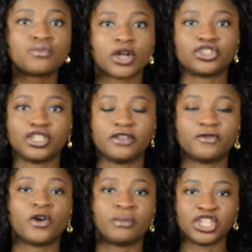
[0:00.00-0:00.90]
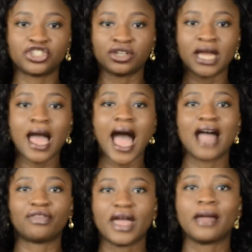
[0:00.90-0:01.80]
much information
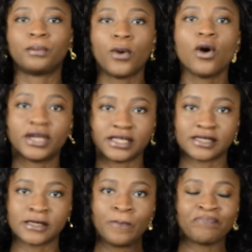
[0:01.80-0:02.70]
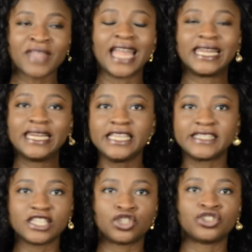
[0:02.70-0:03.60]
at that point. At
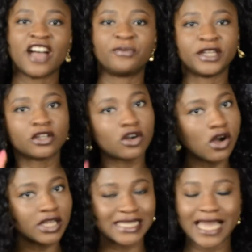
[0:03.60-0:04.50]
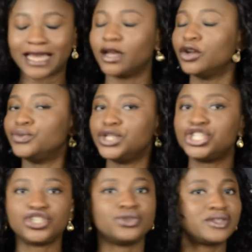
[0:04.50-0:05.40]
least it should have been cut like
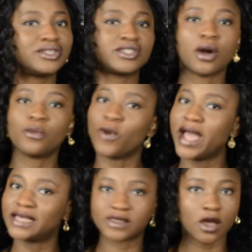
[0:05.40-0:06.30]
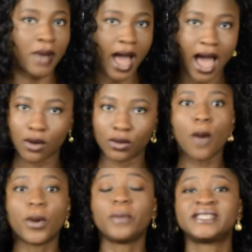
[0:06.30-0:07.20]
reduced somewhere somehow.
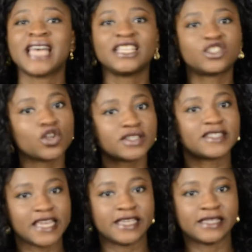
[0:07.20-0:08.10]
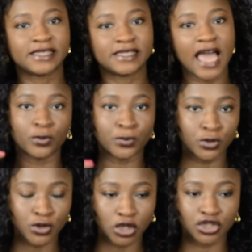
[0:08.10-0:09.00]
But besides those things, the
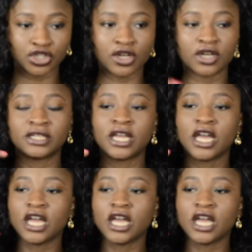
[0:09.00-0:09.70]
production,